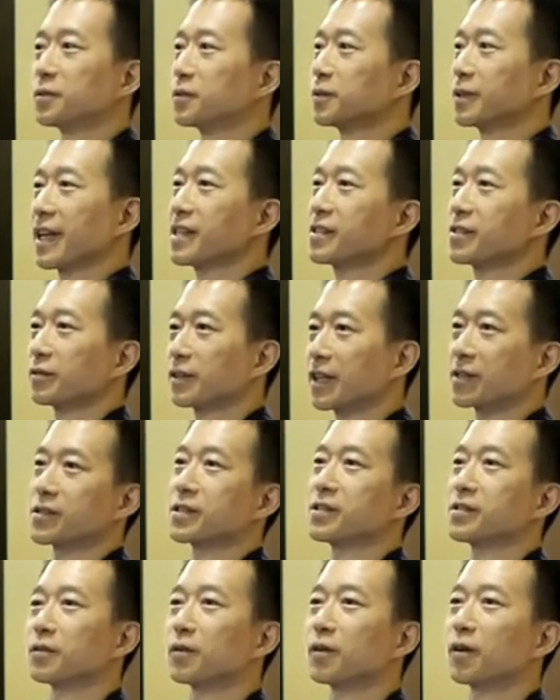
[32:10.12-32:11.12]
tens of
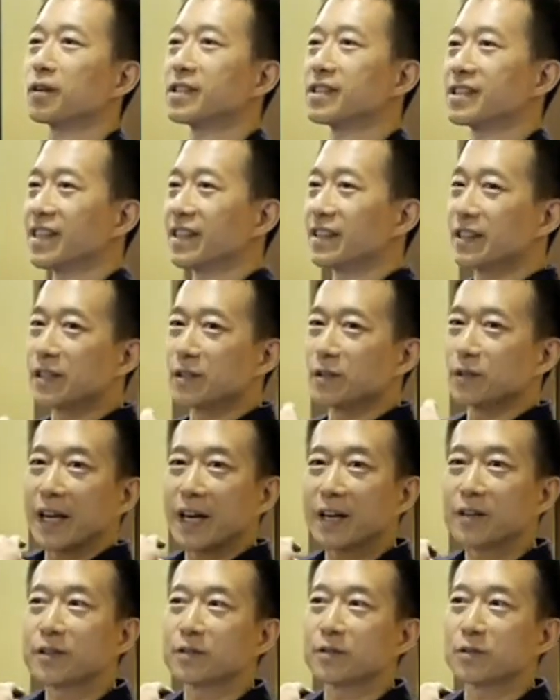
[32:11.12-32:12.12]
thousands of dollars that you need to
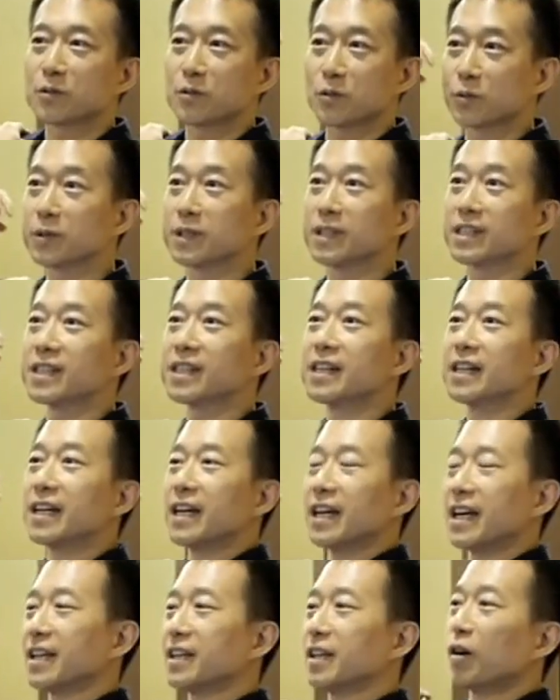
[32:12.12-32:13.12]
carry on your shoulder,
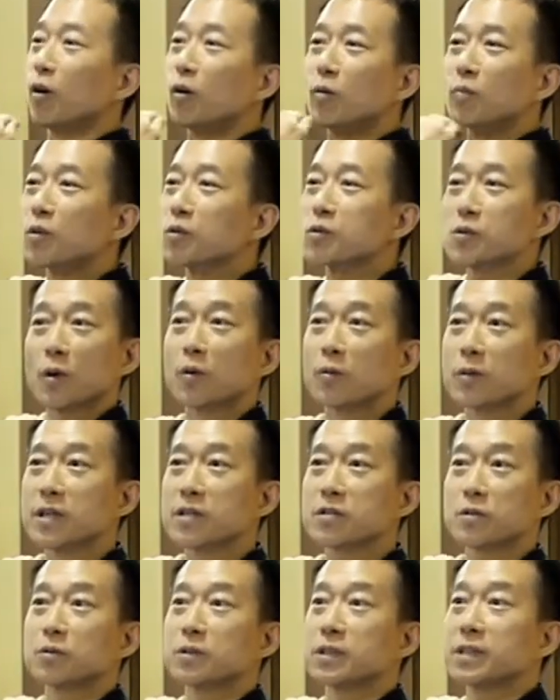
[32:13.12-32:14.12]
and they're almost always
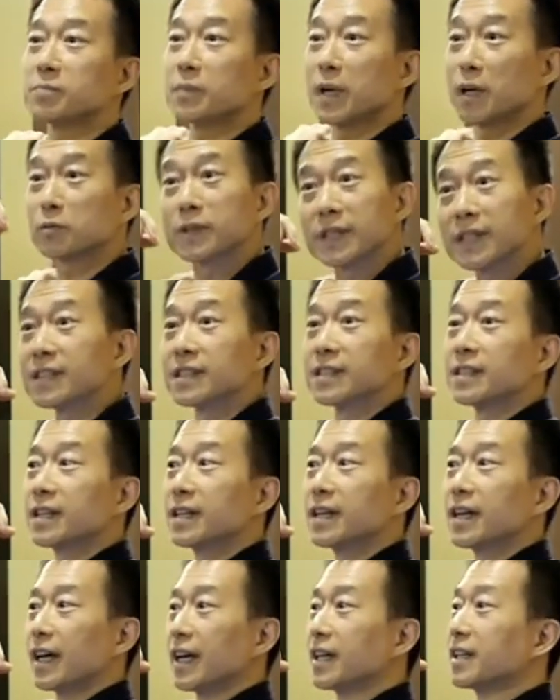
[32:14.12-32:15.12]
shoulder mounted,
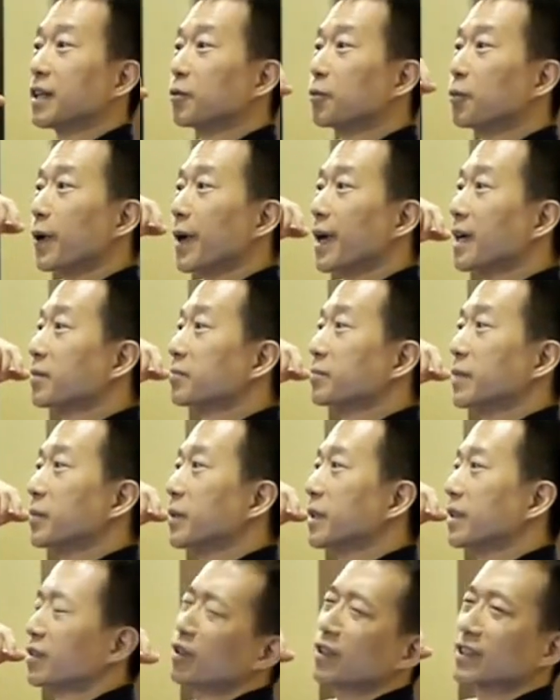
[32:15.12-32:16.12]
and they weigh
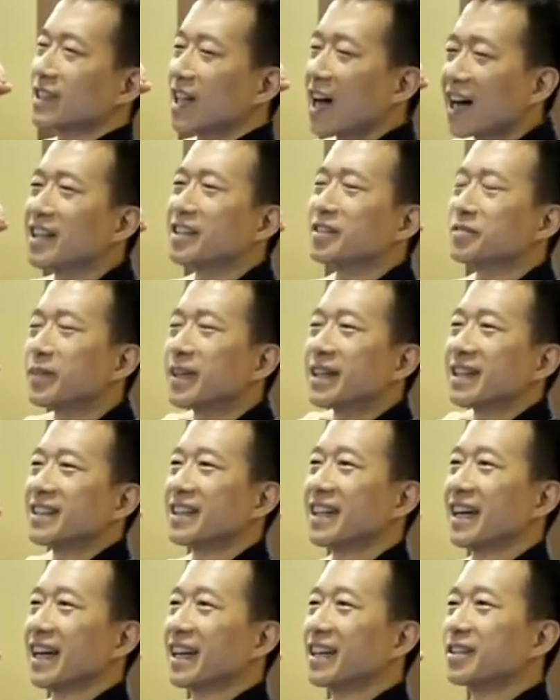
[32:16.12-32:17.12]
maybe not a ton, but
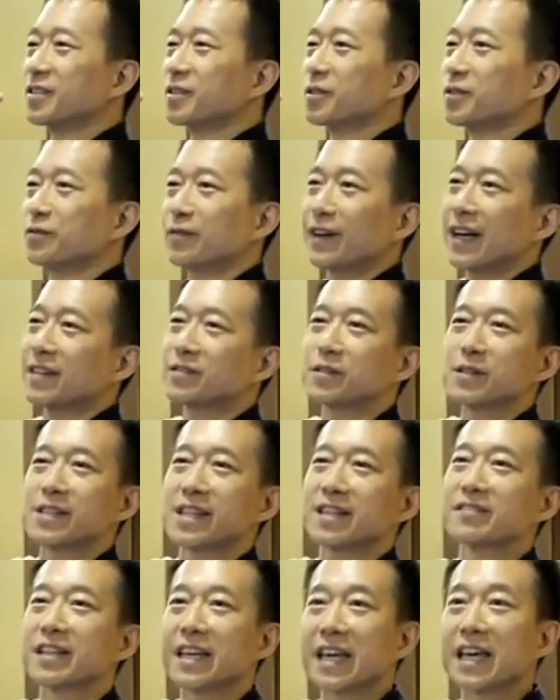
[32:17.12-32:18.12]
5 to
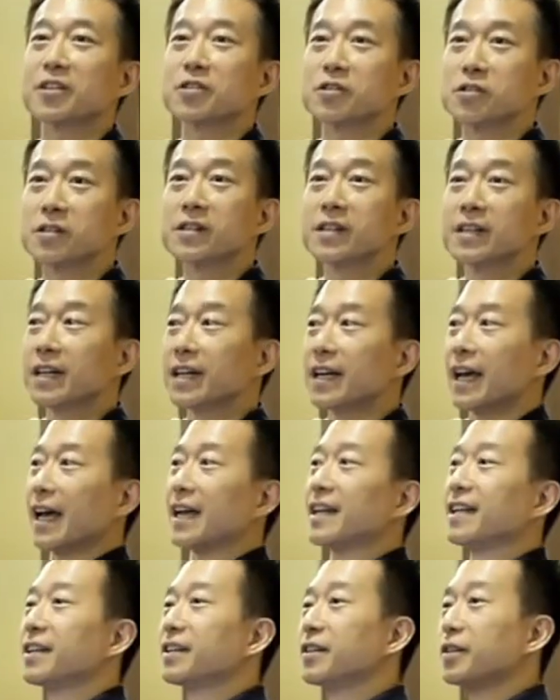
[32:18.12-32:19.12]
7 kg.
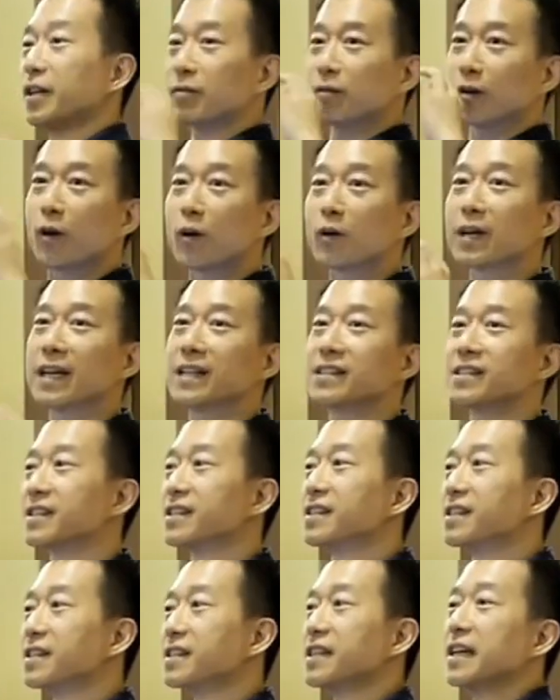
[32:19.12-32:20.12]
And then you have long
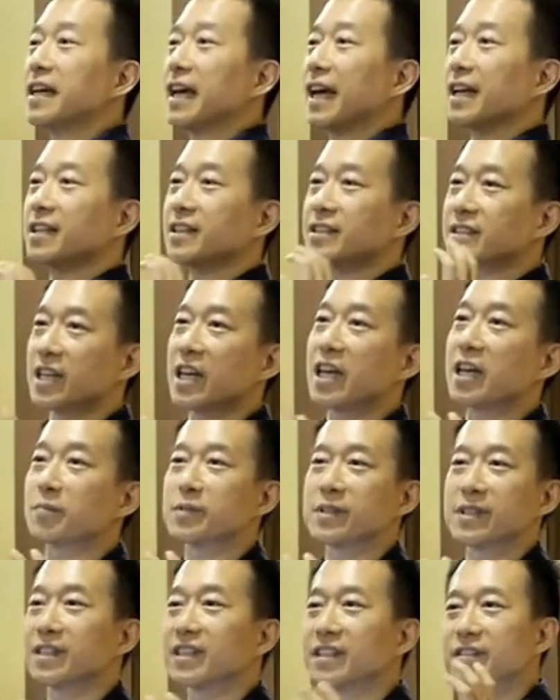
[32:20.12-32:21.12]
lenses and the
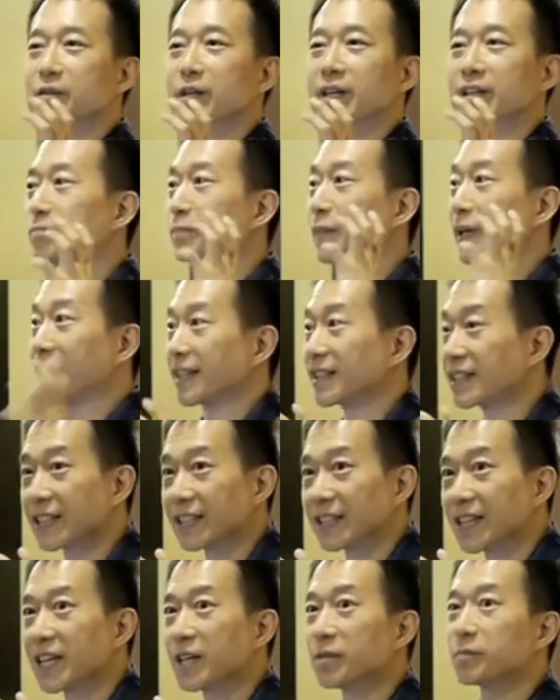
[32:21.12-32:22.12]
tapes, and then you have
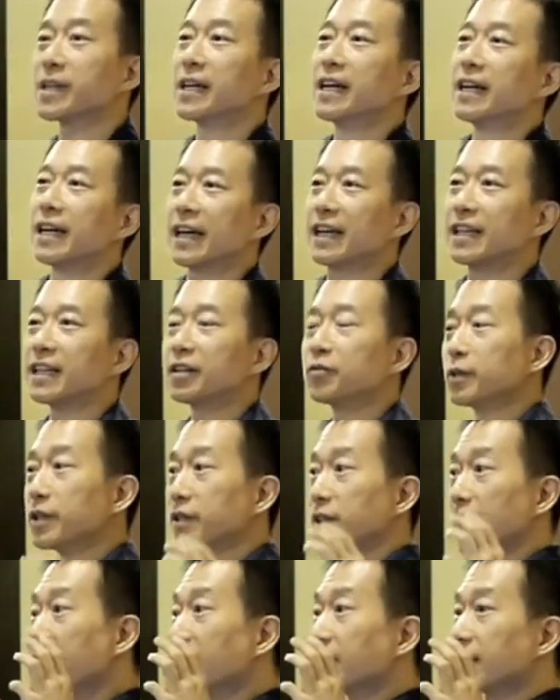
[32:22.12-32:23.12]
magnetic tapes. And then when you
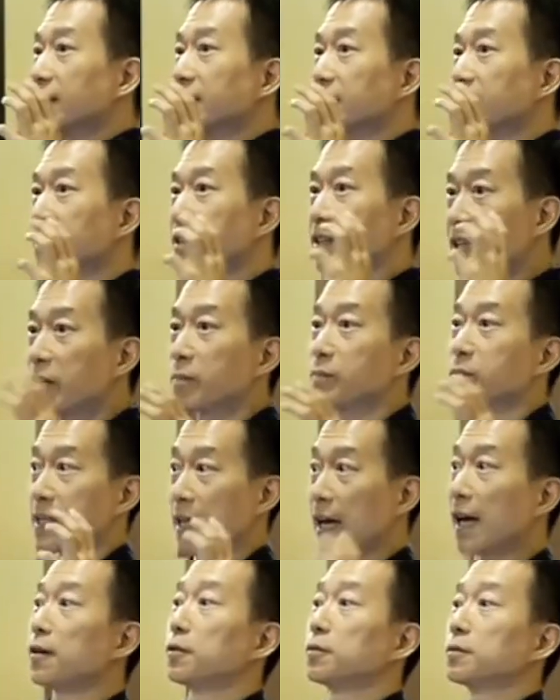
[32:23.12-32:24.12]
take the tapes
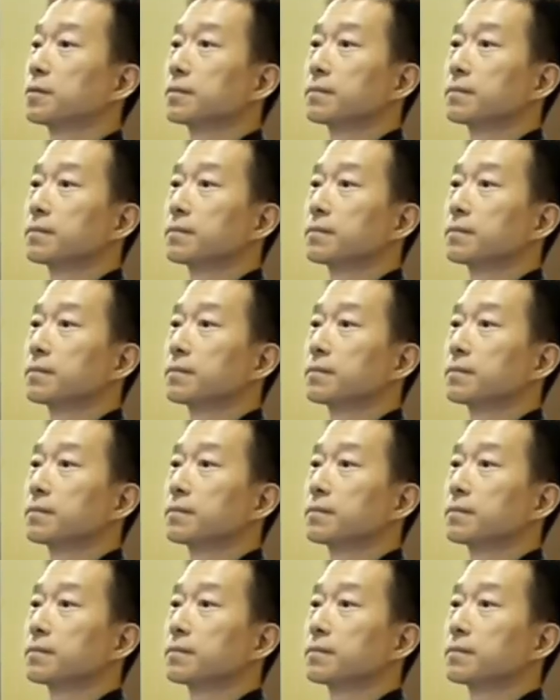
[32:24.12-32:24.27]
out,